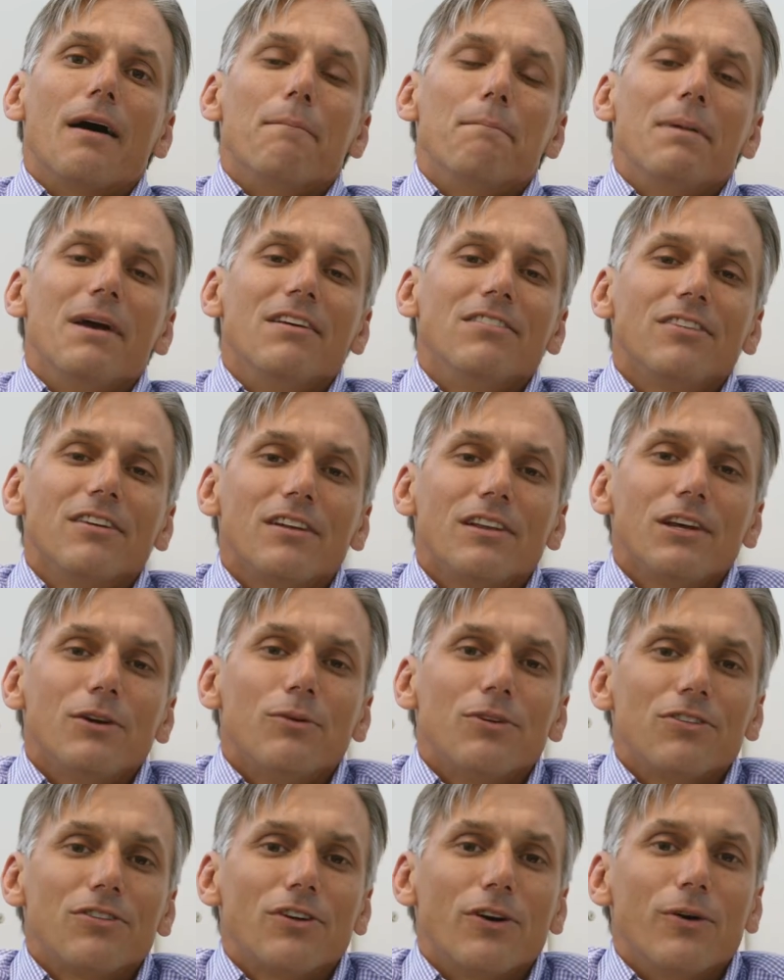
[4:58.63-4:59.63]
Basically
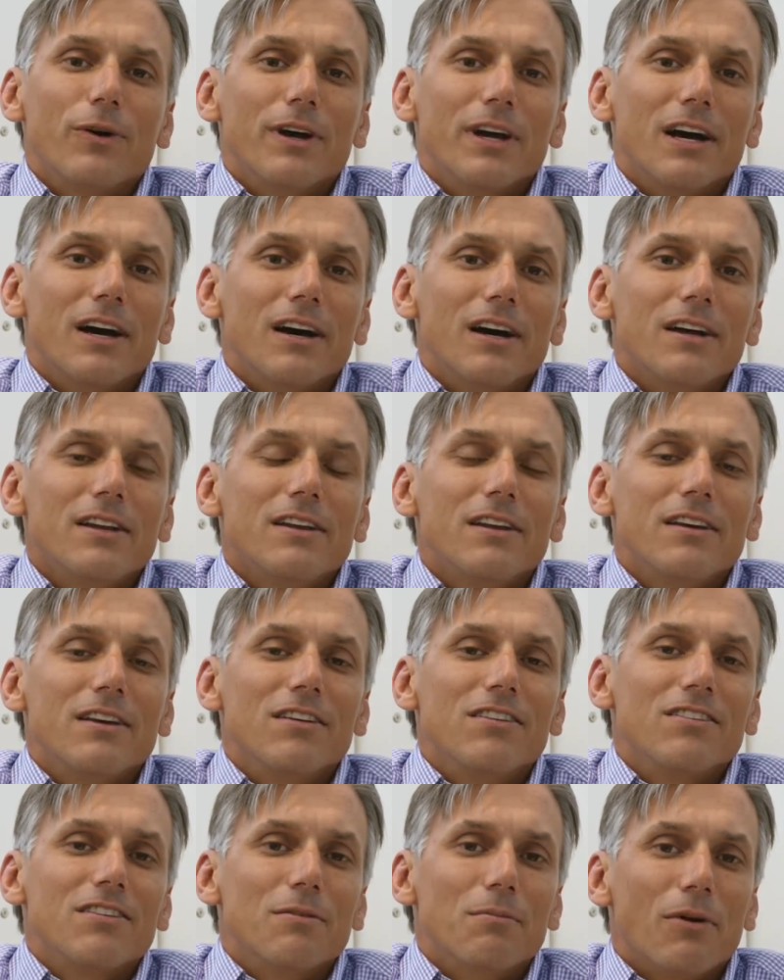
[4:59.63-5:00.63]
what's going on
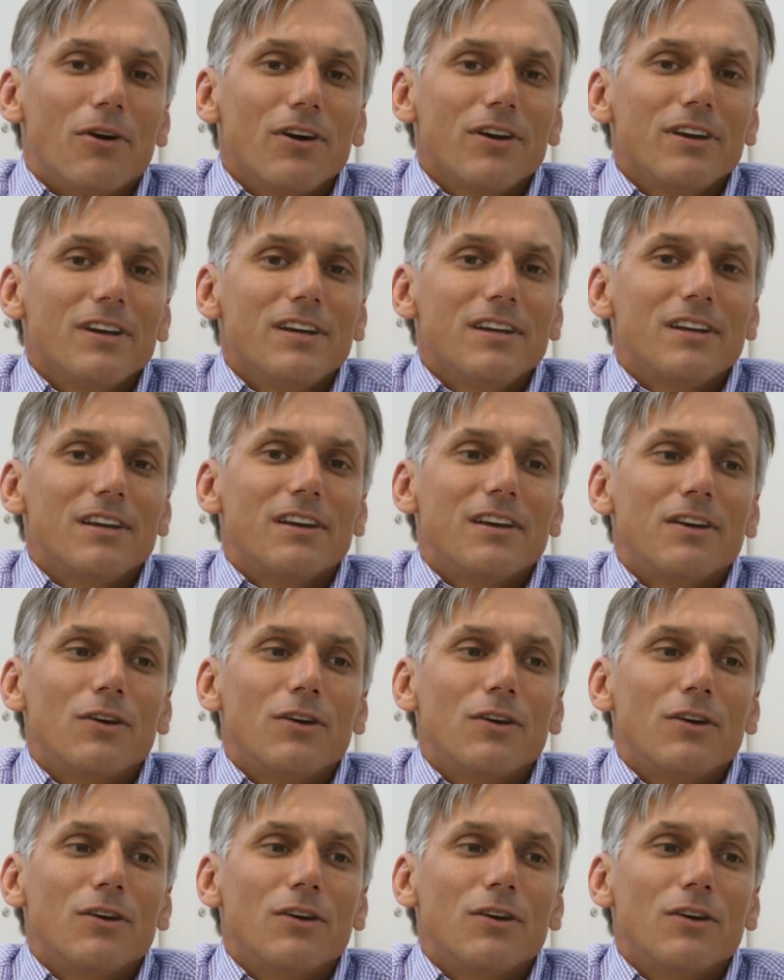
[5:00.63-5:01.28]
is the market